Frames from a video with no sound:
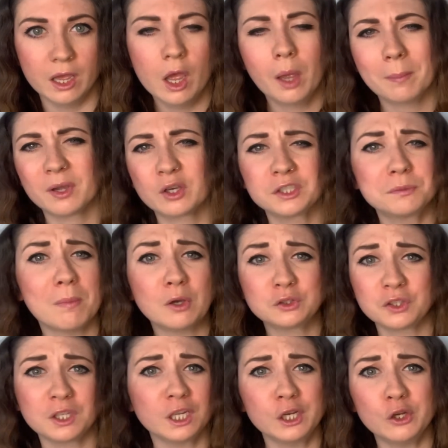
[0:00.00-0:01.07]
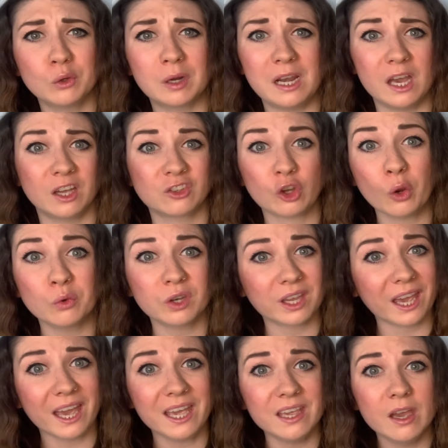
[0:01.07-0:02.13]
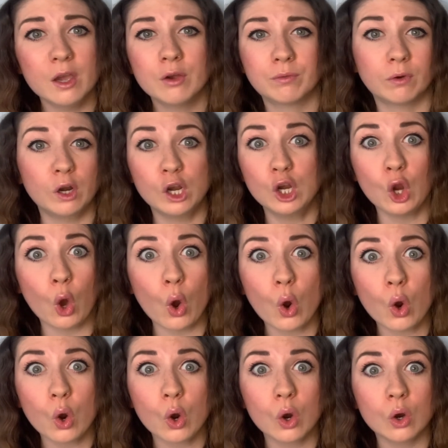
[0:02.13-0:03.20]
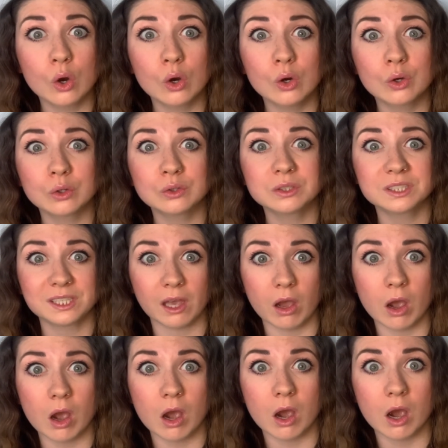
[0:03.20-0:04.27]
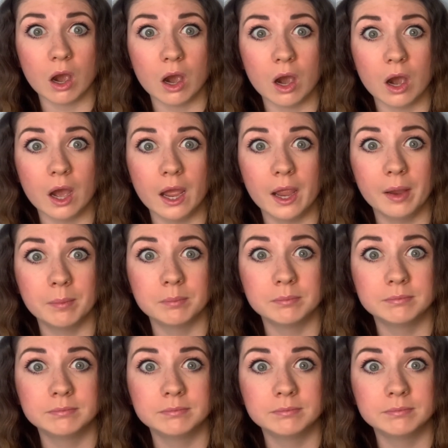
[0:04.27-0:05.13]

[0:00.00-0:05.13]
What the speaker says: because most of the nuclei don't decay for a long time.